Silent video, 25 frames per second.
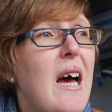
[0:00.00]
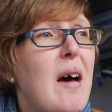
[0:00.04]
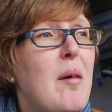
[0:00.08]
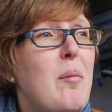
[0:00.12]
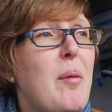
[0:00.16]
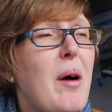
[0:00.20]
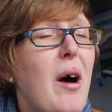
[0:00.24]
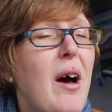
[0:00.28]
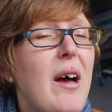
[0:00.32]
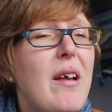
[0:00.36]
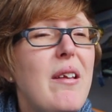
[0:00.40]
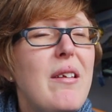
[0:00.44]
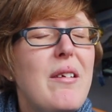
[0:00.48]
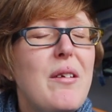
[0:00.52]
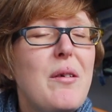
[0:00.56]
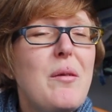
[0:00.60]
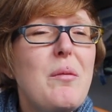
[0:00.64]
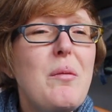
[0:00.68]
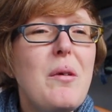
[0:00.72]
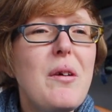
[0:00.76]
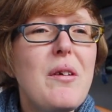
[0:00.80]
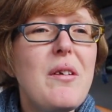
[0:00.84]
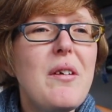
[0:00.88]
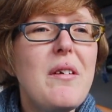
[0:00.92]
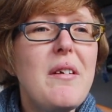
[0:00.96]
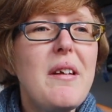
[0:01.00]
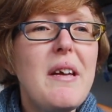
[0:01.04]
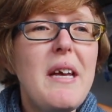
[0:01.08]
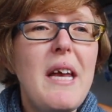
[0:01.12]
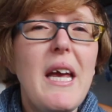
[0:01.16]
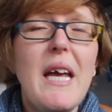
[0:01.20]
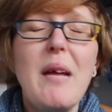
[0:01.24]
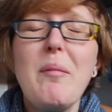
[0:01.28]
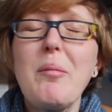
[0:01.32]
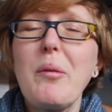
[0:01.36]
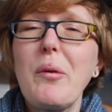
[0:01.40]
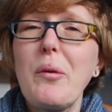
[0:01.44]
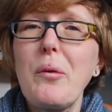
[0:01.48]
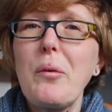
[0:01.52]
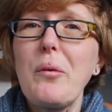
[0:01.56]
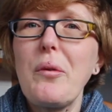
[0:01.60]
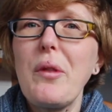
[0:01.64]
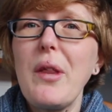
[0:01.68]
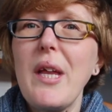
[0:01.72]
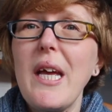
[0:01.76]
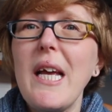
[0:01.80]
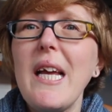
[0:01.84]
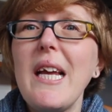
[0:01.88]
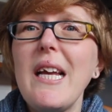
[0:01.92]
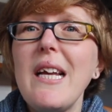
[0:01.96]
but I still wanted to keep all
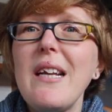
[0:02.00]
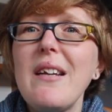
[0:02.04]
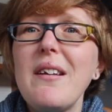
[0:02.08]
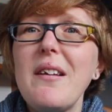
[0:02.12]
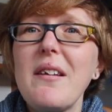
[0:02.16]
the